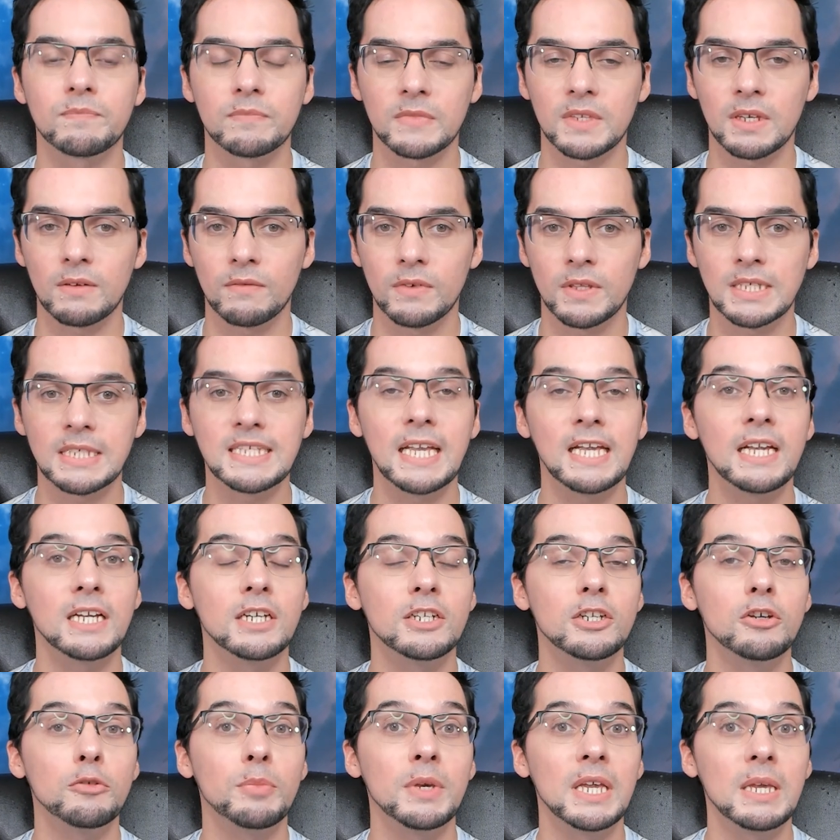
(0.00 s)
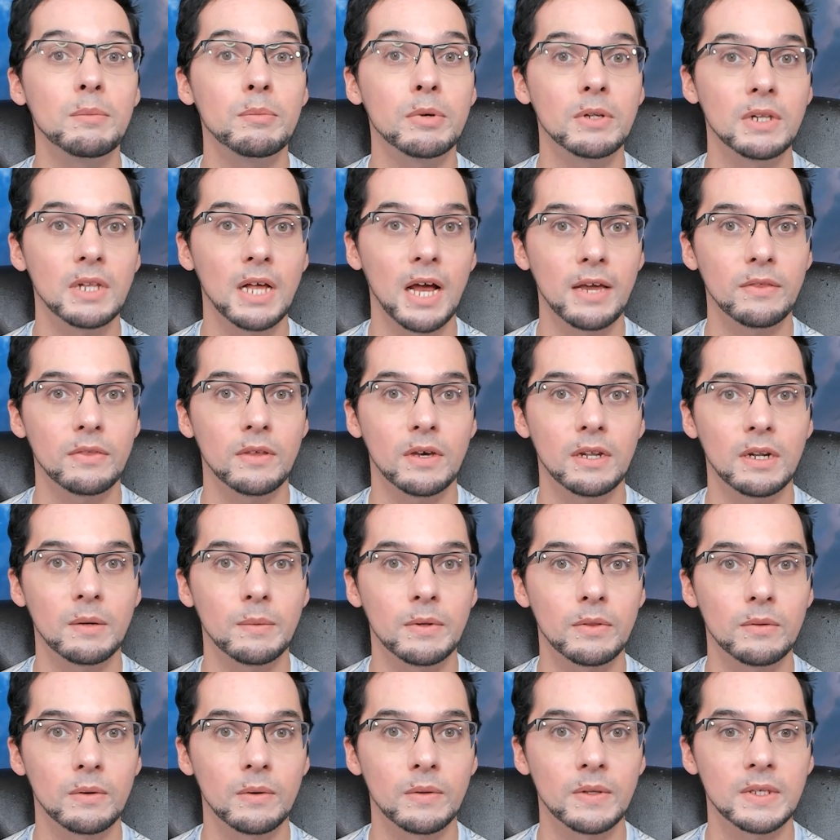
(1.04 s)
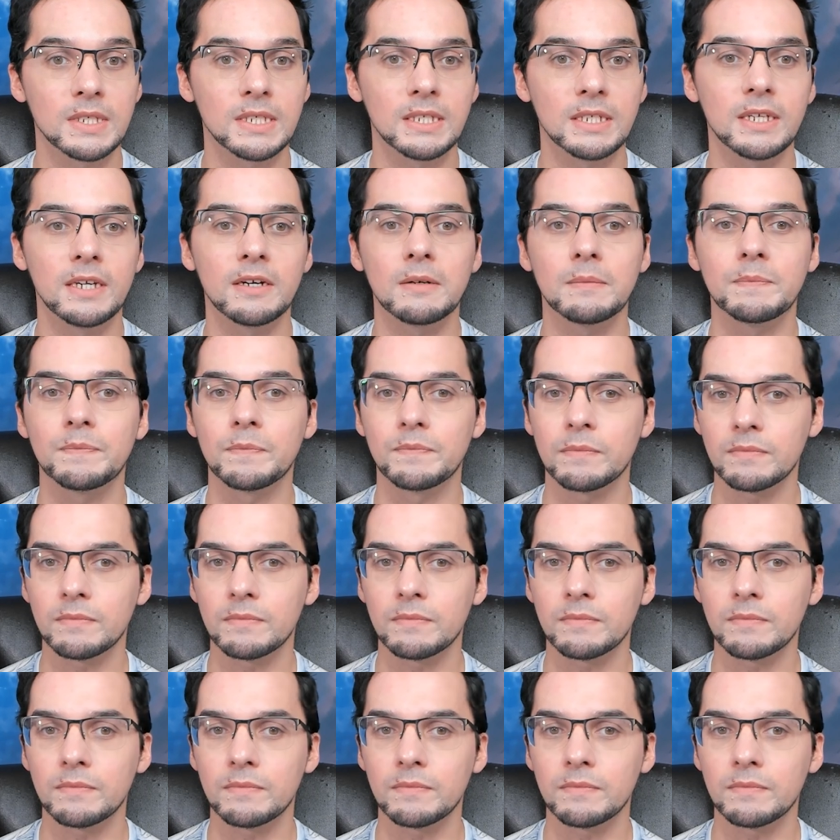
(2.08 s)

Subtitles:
for the sake of new people, I thought I would throw this in here.